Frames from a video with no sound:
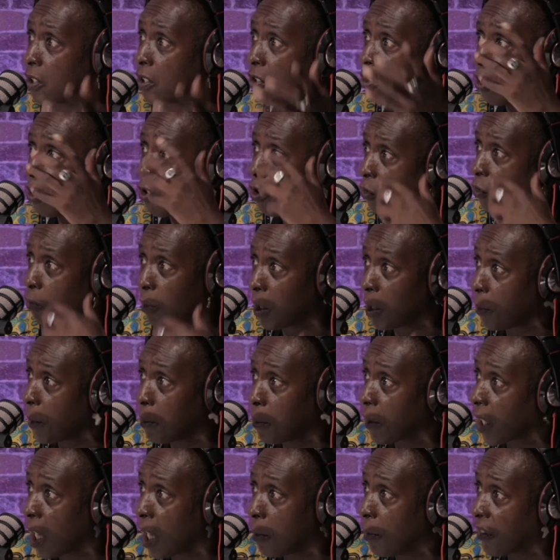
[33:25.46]
Because many people
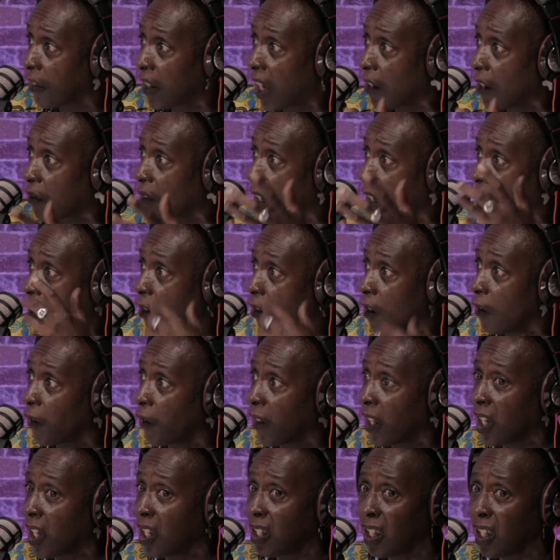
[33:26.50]
came into Africa to
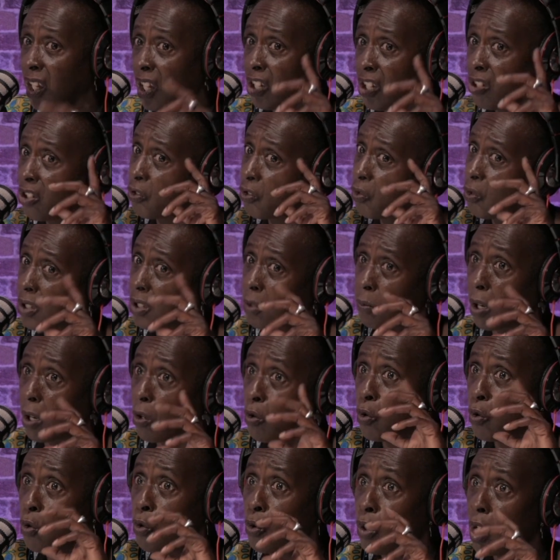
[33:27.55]
invade. You talk about,
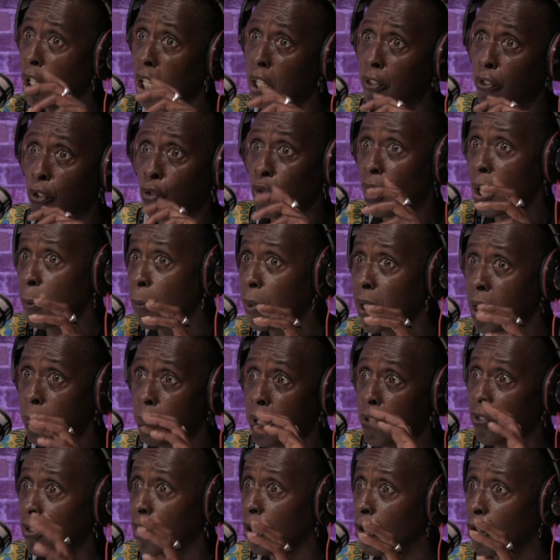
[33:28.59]
the Great Pyramids
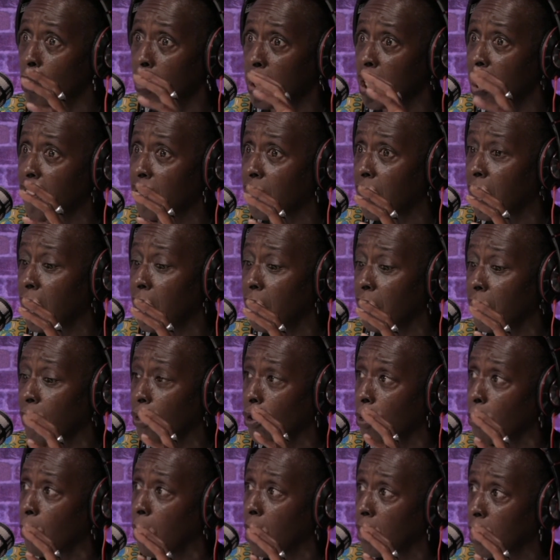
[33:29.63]
and all these things and all
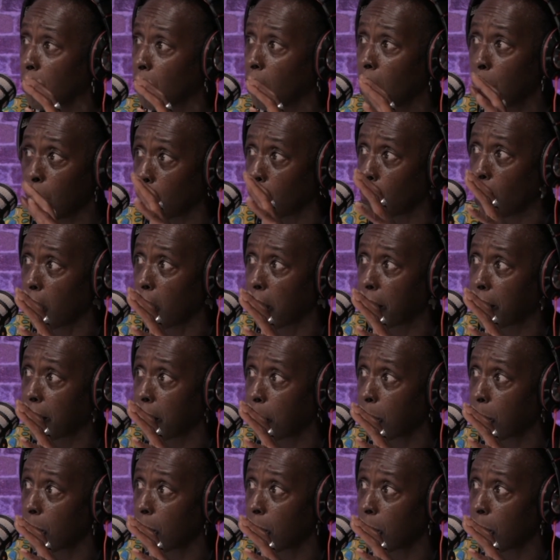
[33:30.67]
blah, blah, blah. I'm not knocking it.